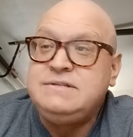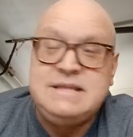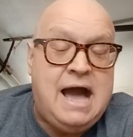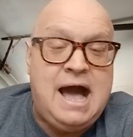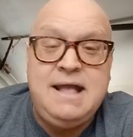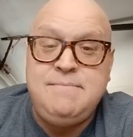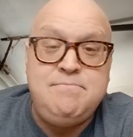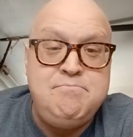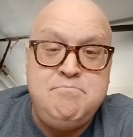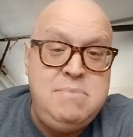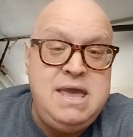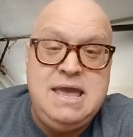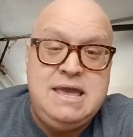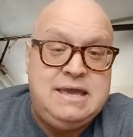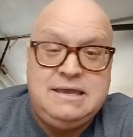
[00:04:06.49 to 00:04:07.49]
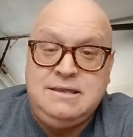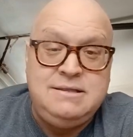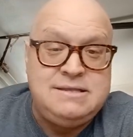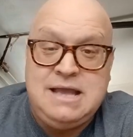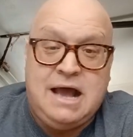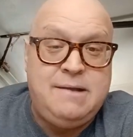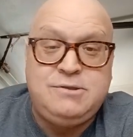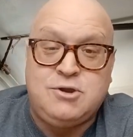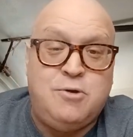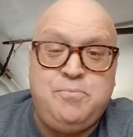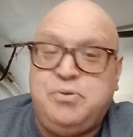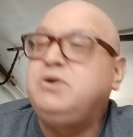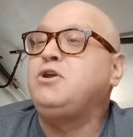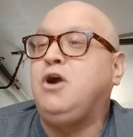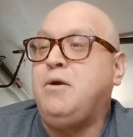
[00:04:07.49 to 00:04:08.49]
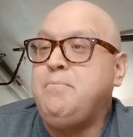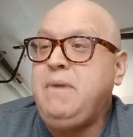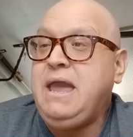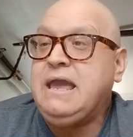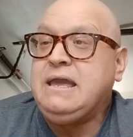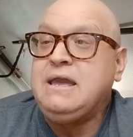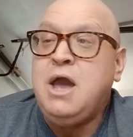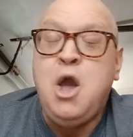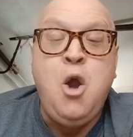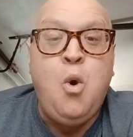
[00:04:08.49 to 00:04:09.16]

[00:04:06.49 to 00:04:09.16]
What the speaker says: don't put it on me.